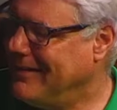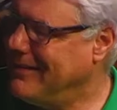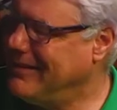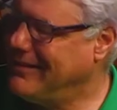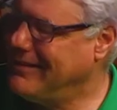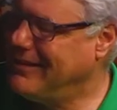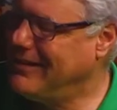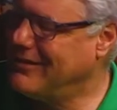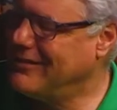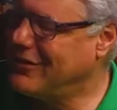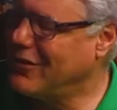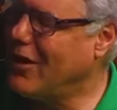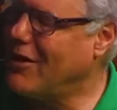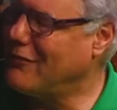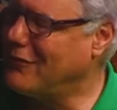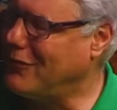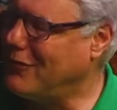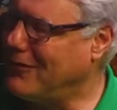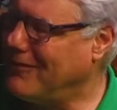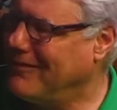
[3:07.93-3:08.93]
It's
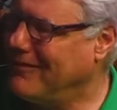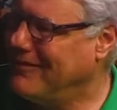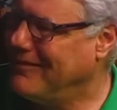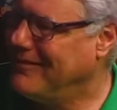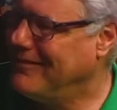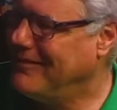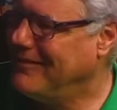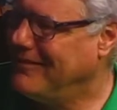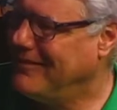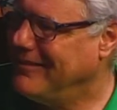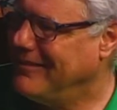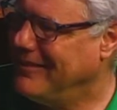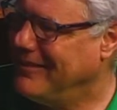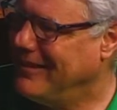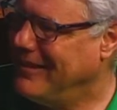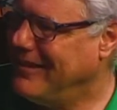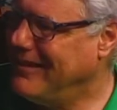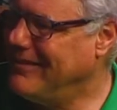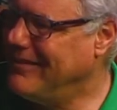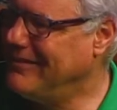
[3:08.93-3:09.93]
awful.
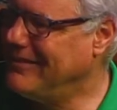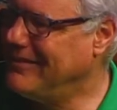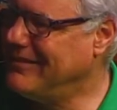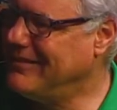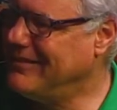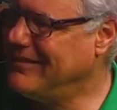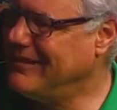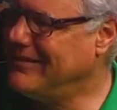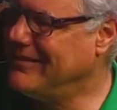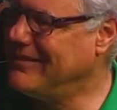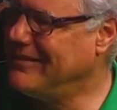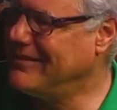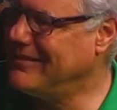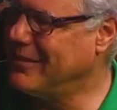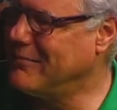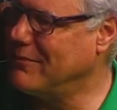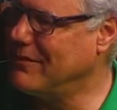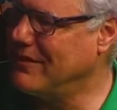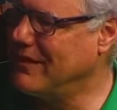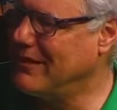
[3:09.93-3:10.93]
Uh, this is, this is
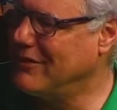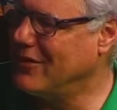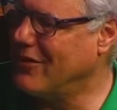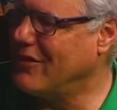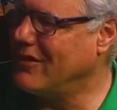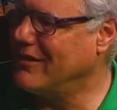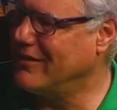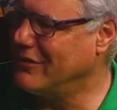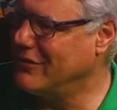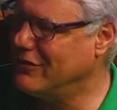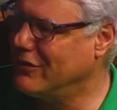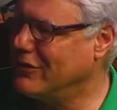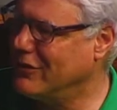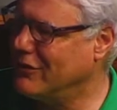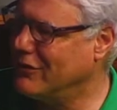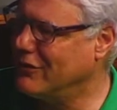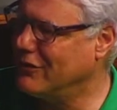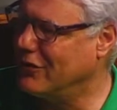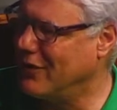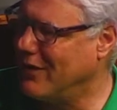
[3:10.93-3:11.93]
something that's haunted the
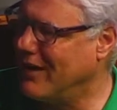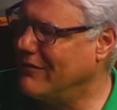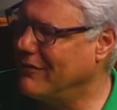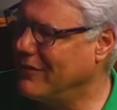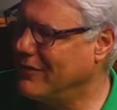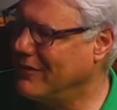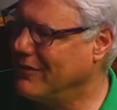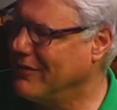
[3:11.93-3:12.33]
church forever.